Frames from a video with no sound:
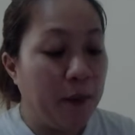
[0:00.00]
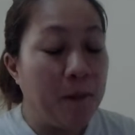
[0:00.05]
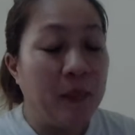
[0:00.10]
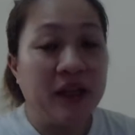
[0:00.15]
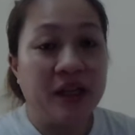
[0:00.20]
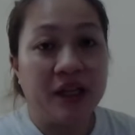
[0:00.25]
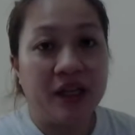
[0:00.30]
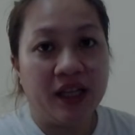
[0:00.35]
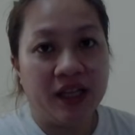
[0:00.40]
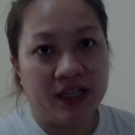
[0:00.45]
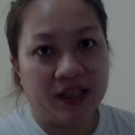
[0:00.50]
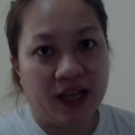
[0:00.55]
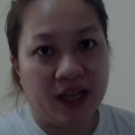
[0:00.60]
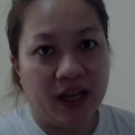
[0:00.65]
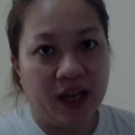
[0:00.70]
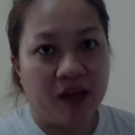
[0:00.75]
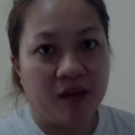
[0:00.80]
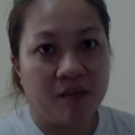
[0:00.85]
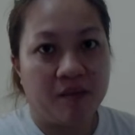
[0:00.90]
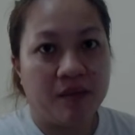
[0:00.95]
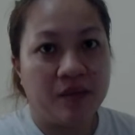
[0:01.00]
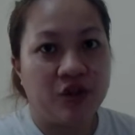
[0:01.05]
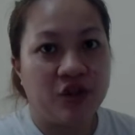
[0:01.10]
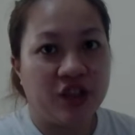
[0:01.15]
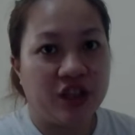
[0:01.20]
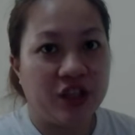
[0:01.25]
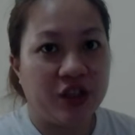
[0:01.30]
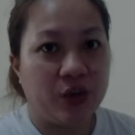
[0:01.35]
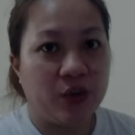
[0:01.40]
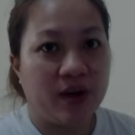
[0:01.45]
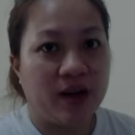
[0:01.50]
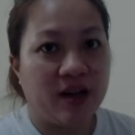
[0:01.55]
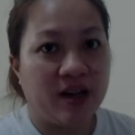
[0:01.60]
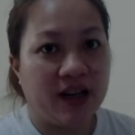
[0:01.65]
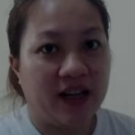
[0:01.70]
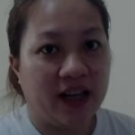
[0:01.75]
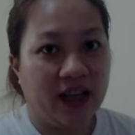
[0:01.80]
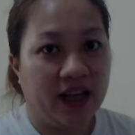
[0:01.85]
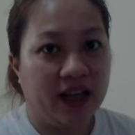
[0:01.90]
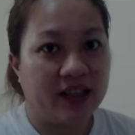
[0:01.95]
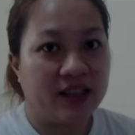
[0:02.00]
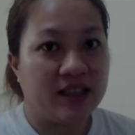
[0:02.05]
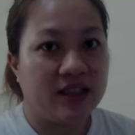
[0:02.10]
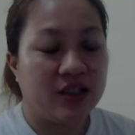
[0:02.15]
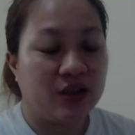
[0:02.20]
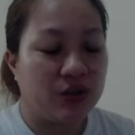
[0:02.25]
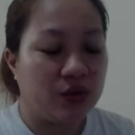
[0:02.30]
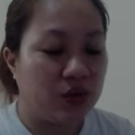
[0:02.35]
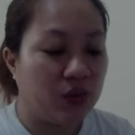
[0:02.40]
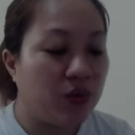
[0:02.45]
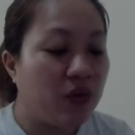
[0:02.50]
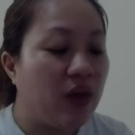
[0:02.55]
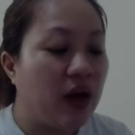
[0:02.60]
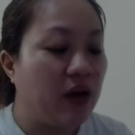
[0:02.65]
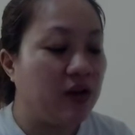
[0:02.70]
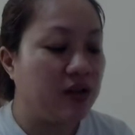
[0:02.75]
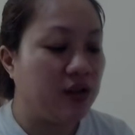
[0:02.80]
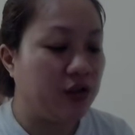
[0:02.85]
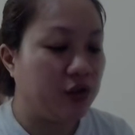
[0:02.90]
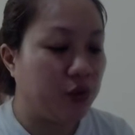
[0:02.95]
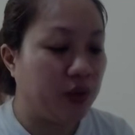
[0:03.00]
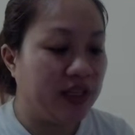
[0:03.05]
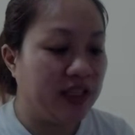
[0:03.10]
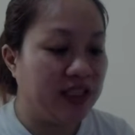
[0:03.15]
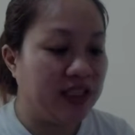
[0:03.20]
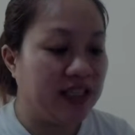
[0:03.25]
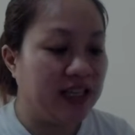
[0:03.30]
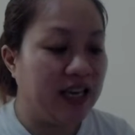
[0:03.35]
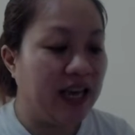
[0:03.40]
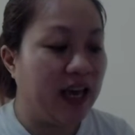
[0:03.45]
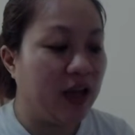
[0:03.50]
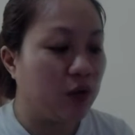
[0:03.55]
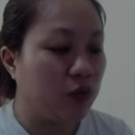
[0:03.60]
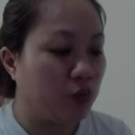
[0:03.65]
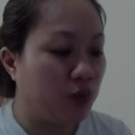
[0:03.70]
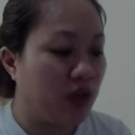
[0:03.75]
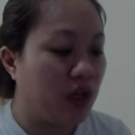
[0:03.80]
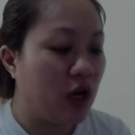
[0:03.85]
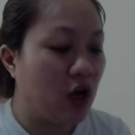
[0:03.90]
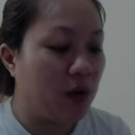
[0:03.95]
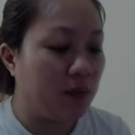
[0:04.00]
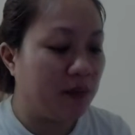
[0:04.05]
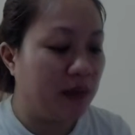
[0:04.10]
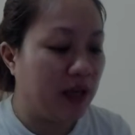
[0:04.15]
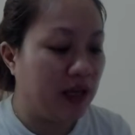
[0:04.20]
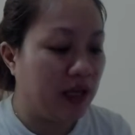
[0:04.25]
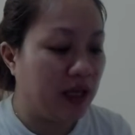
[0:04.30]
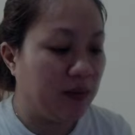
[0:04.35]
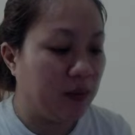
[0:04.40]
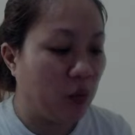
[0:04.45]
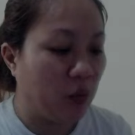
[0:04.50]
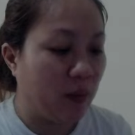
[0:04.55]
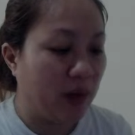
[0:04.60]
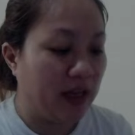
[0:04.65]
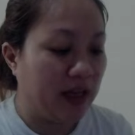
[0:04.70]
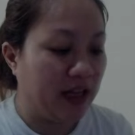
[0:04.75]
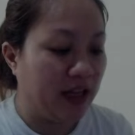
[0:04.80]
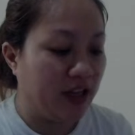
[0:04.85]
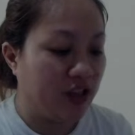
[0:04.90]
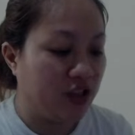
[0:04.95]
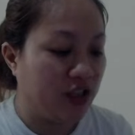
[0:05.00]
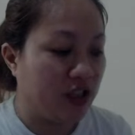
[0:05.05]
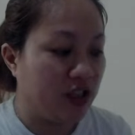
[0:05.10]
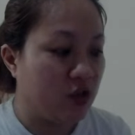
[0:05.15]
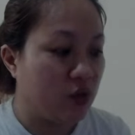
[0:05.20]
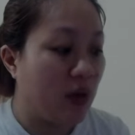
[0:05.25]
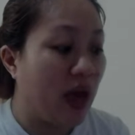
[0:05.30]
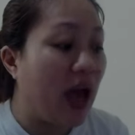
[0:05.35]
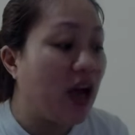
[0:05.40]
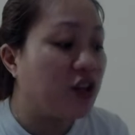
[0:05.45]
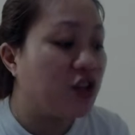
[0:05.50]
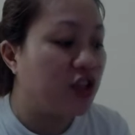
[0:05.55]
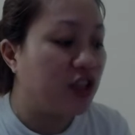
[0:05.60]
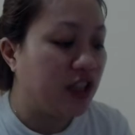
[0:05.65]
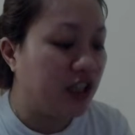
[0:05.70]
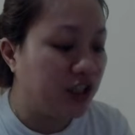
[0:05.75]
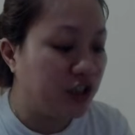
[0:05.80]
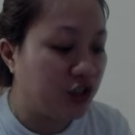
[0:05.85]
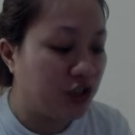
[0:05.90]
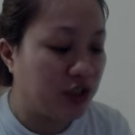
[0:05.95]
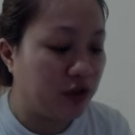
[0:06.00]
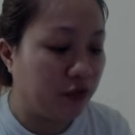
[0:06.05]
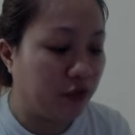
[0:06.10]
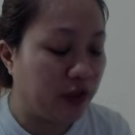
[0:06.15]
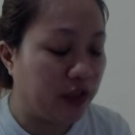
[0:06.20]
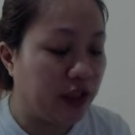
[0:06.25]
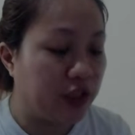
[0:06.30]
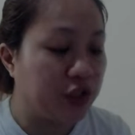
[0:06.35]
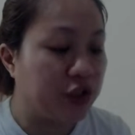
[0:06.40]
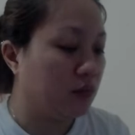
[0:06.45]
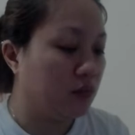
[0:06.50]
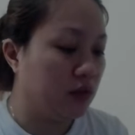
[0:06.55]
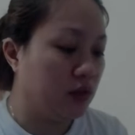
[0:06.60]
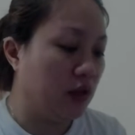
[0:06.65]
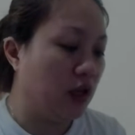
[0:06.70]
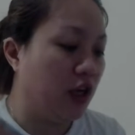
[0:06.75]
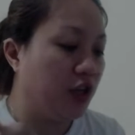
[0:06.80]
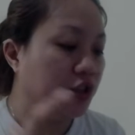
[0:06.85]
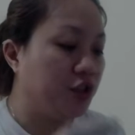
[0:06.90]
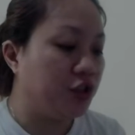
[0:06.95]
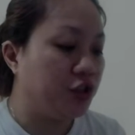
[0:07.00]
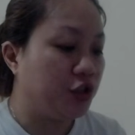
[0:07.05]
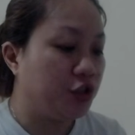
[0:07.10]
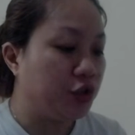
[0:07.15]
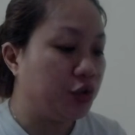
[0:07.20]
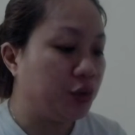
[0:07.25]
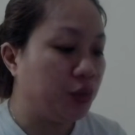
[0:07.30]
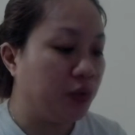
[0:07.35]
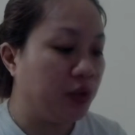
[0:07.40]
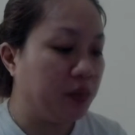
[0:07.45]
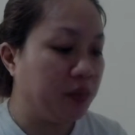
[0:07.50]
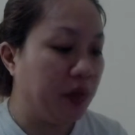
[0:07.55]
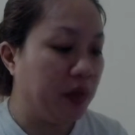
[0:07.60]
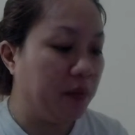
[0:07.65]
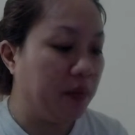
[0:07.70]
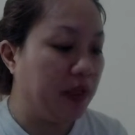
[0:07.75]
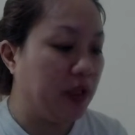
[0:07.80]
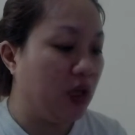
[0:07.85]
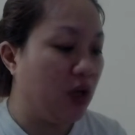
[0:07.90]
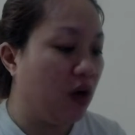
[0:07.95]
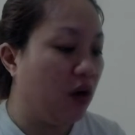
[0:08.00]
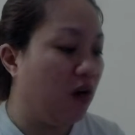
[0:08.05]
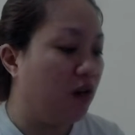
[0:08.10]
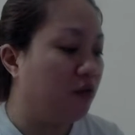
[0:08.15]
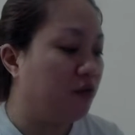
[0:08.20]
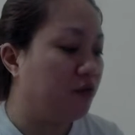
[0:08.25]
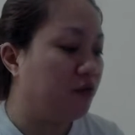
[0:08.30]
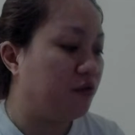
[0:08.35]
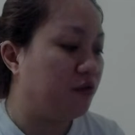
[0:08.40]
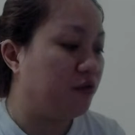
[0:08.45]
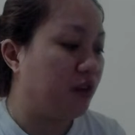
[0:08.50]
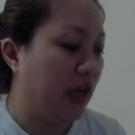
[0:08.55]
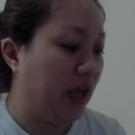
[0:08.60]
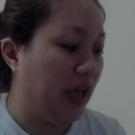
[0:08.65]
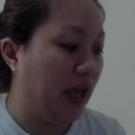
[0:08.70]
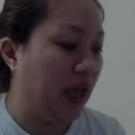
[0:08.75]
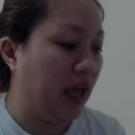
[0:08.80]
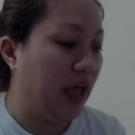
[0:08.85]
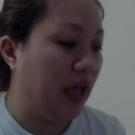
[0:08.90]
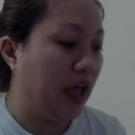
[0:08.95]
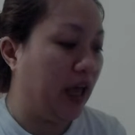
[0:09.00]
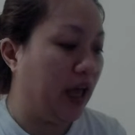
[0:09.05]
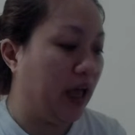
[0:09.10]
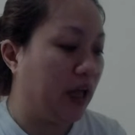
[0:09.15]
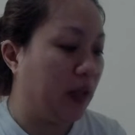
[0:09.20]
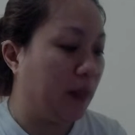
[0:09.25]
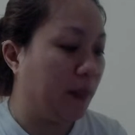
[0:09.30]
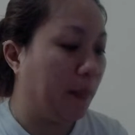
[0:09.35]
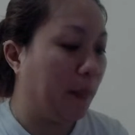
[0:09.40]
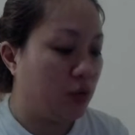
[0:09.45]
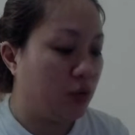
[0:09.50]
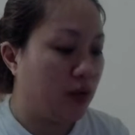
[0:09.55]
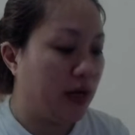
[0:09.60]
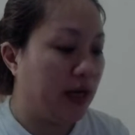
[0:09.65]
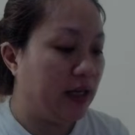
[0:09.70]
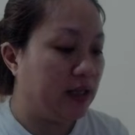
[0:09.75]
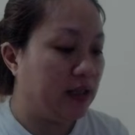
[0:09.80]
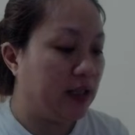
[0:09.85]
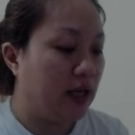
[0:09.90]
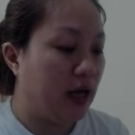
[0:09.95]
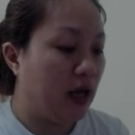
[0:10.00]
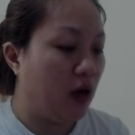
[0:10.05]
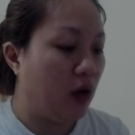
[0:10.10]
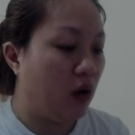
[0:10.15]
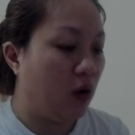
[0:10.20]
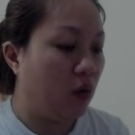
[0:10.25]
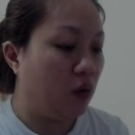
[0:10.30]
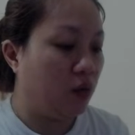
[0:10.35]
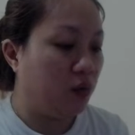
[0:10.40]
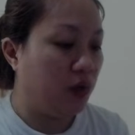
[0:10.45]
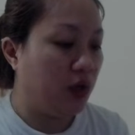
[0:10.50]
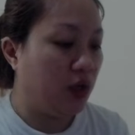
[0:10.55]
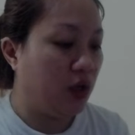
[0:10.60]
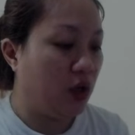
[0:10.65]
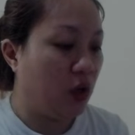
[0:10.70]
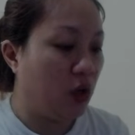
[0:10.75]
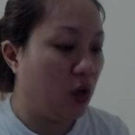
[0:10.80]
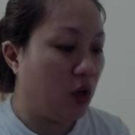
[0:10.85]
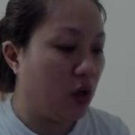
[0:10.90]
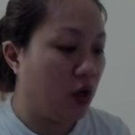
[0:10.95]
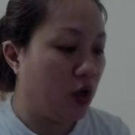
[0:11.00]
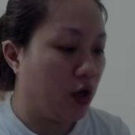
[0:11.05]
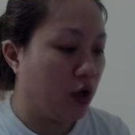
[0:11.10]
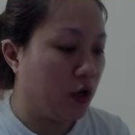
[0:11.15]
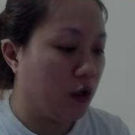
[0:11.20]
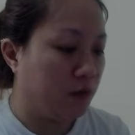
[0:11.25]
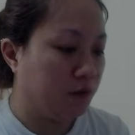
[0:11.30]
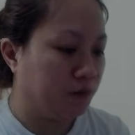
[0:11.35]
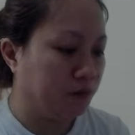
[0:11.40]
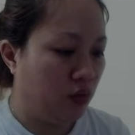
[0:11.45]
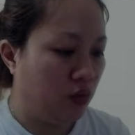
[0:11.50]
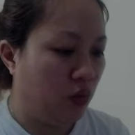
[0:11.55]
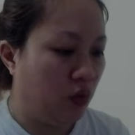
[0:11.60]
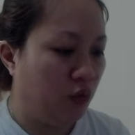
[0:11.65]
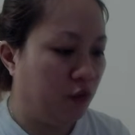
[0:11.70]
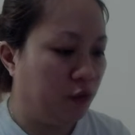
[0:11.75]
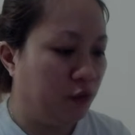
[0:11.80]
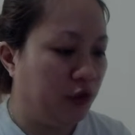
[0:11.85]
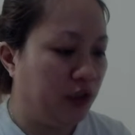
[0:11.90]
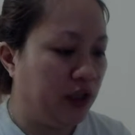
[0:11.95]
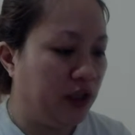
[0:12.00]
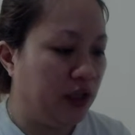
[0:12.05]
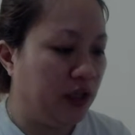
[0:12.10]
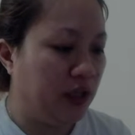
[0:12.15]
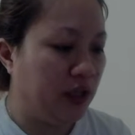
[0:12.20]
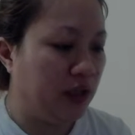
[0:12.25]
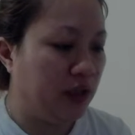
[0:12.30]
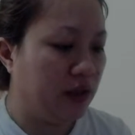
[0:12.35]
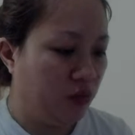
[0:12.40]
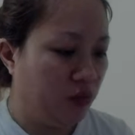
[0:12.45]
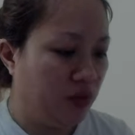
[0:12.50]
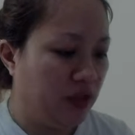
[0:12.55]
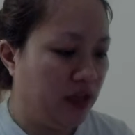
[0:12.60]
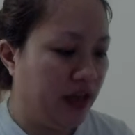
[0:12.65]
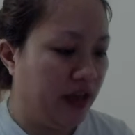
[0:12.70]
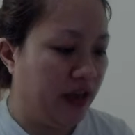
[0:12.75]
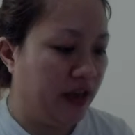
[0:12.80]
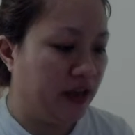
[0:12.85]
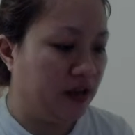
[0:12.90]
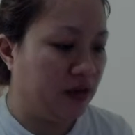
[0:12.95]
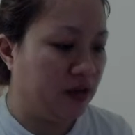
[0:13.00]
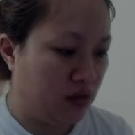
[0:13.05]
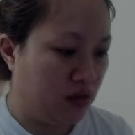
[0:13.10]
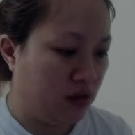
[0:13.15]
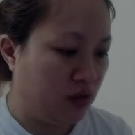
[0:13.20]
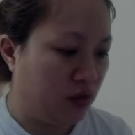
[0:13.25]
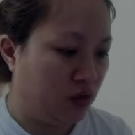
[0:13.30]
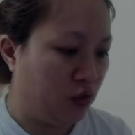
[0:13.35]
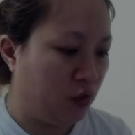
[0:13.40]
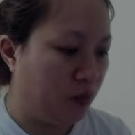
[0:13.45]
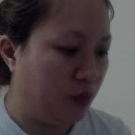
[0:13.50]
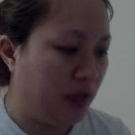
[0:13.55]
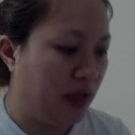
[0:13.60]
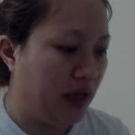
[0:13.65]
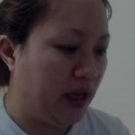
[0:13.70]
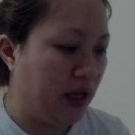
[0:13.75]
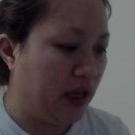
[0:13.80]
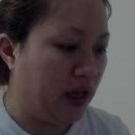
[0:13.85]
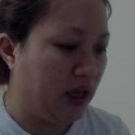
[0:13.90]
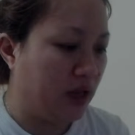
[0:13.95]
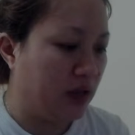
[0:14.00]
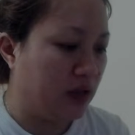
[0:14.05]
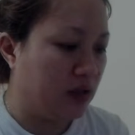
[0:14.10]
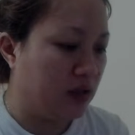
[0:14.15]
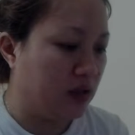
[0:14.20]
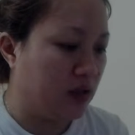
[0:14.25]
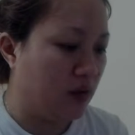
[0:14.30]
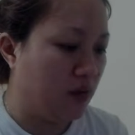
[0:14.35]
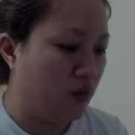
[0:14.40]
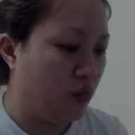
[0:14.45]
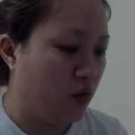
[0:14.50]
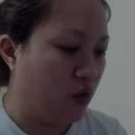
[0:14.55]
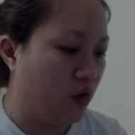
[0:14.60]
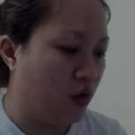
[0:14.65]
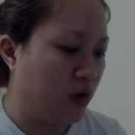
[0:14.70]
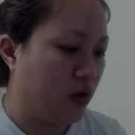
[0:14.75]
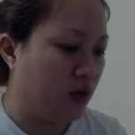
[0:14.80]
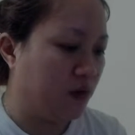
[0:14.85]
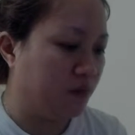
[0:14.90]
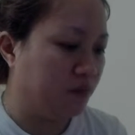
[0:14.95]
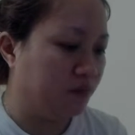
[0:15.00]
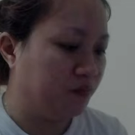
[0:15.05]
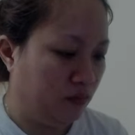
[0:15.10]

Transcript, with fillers: Manawa time, January 8, 2020, and we are playing Mobile Legends. We actually just finished lunch with Baby Love, and right now we are, hopefully, we get to play some more. An